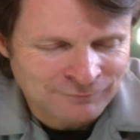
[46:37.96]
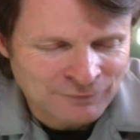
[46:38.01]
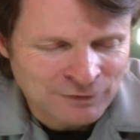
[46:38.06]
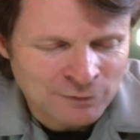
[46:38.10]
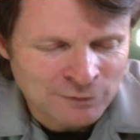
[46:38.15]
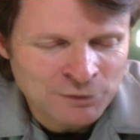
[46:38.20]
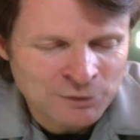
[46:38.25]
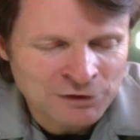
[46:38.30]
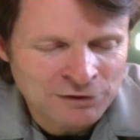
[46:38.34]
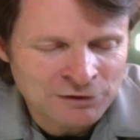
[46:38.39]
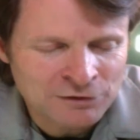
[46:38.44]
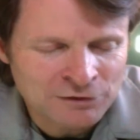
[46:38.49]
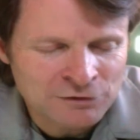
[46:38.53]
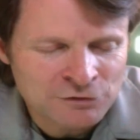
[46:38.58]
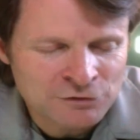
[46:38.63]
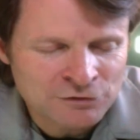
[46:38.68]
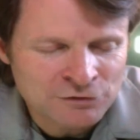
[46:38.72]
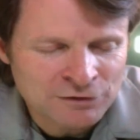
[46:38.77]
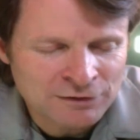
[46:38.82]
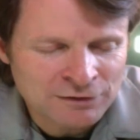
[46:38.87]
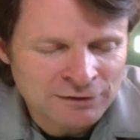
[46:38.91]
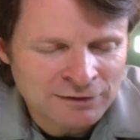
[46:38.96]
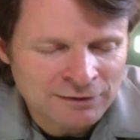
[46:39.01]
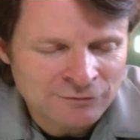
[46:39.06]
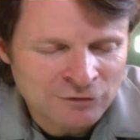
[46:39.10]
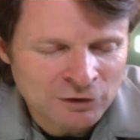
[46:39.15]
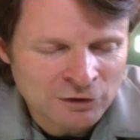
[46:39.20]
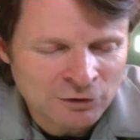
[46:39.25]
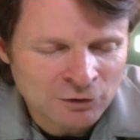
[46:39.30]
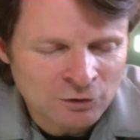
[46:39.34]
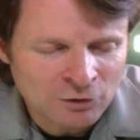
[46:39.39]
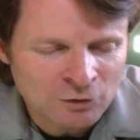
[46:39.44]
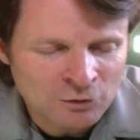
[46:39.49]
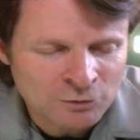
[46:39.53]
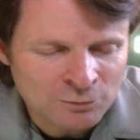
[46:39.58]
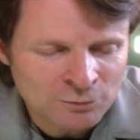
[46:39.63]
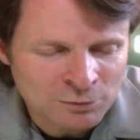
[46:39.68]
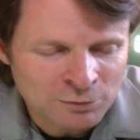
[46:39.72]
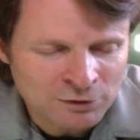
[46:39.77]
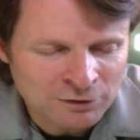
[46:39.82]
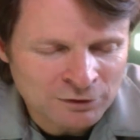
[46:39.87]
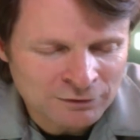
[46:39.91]
And we each can have our
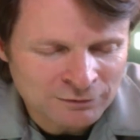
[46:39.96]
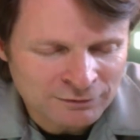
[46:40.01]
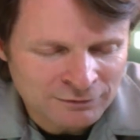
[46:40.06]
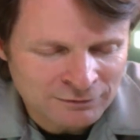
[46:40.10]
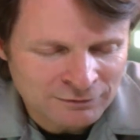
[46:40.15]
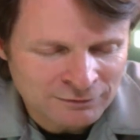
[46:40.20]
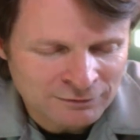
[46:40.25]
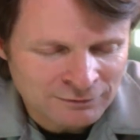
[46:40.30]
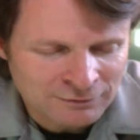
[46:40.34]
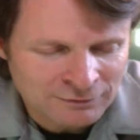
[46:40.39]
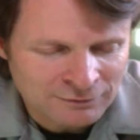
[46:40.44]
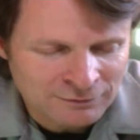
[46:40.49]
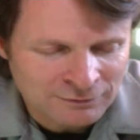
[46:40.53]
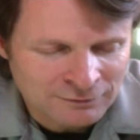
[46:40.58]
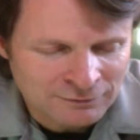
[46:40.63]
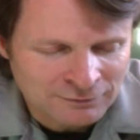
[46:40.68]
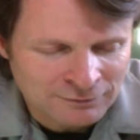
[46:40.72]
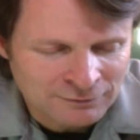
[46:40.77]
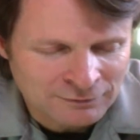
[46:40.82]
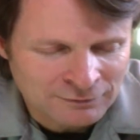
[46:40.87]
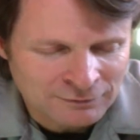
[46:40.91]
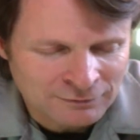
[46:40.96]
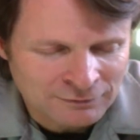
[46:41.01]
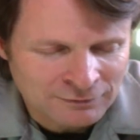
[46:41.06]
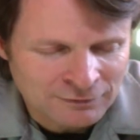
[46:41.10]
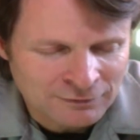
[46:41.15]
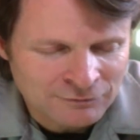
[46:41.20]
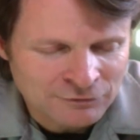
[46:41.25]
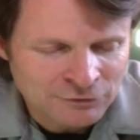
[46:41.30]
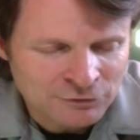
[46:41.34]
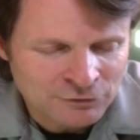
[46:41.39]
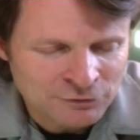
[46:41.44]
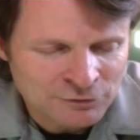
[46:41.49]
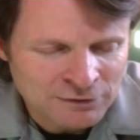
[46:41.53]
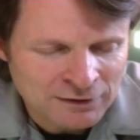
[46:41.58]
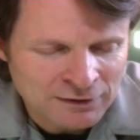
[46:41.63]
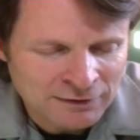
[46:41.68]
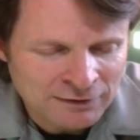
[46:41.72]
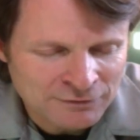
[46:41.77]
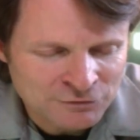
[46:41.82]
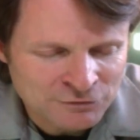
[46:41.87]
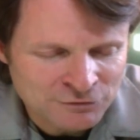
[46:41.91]
own birth of a new
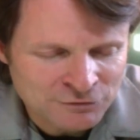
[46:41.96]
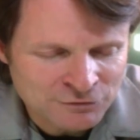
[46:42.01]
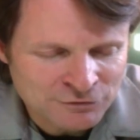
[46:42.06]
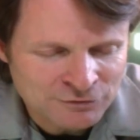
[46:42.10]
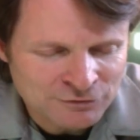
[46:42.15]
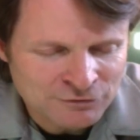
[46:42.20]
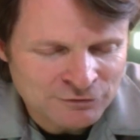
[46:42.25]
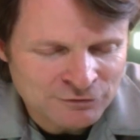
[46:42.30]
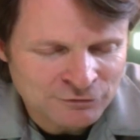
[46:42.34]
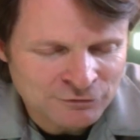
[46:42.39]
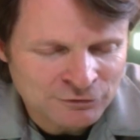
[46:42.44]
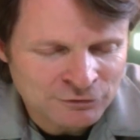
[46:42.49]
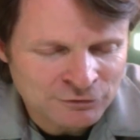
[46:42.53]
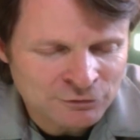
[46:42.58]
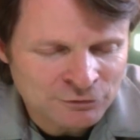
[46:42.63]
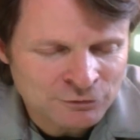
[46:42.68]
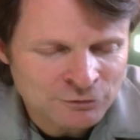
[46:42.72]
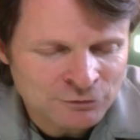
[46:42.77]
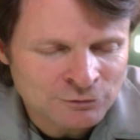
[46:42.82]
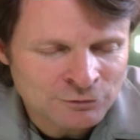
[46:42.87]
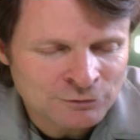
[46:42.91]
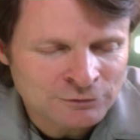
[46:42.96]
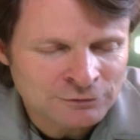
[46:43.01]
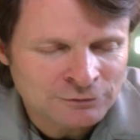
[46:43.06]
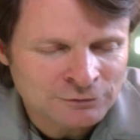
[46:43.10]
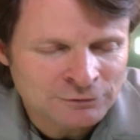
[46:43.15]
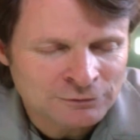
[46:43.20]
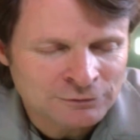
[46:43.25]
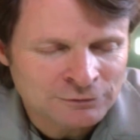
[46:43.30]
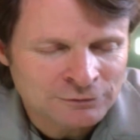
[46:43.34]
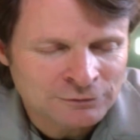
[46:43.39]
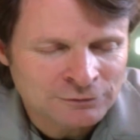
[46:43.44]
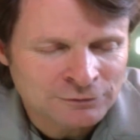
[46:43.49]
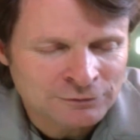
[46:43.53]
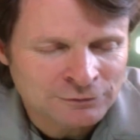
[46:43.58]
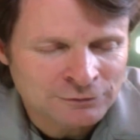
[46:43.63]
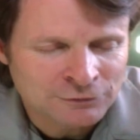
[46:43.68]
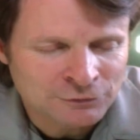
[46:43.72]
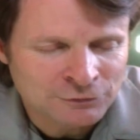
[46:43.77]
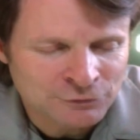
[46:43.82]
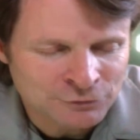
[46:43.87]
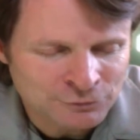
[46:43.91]
consciousness, of a new
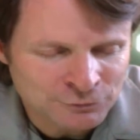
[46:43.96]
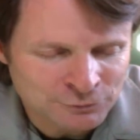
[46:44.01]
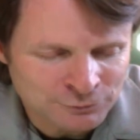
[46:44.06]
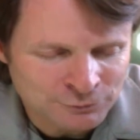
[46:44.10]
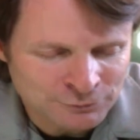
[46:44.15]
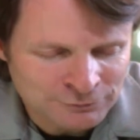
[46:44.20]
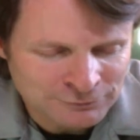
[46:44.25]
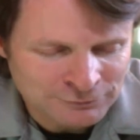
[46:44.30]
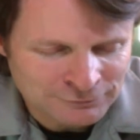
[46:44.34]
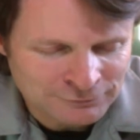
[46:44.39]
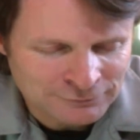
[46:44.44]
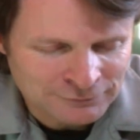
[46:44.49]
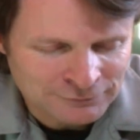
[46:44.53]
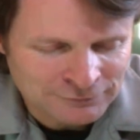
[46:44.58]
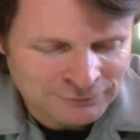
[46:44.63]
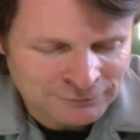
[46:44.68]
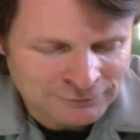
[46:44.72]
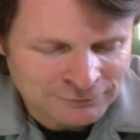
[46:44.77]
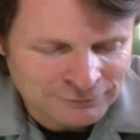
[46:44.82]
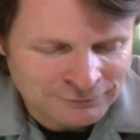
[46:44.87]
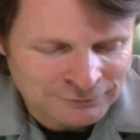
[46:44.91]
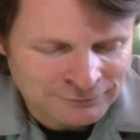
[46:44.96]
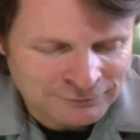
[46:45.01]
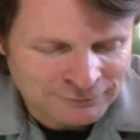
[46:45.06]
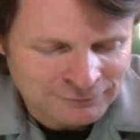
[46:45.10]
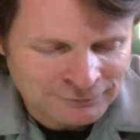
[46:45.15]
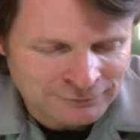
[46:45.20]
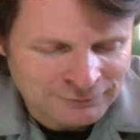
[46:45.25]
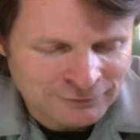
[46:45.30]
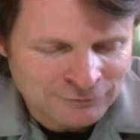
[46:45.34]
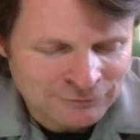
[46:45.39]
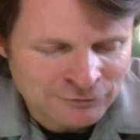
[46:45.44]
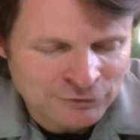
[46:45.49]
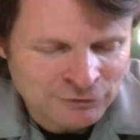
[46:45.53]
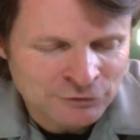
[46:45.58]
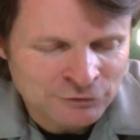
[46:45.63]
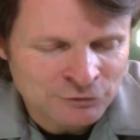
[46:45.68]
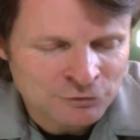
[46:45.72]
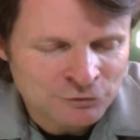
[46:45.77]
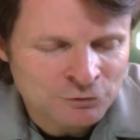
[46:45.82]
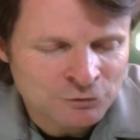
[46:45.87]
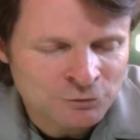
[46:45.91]
you, of a
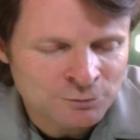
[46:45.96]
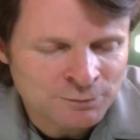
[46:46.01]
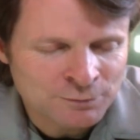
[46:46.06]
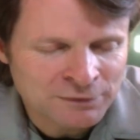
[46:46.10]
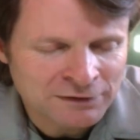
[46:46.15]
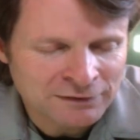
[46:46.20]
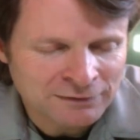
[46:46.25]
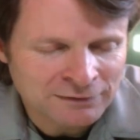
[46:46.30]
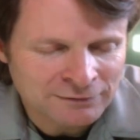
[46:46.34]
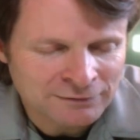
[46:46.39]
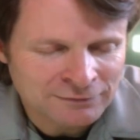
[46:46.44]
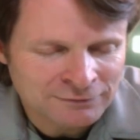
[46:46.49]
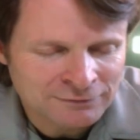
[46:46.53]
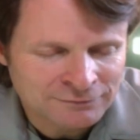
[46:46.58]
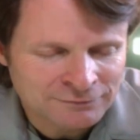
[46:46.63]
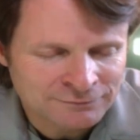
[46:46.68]
new me.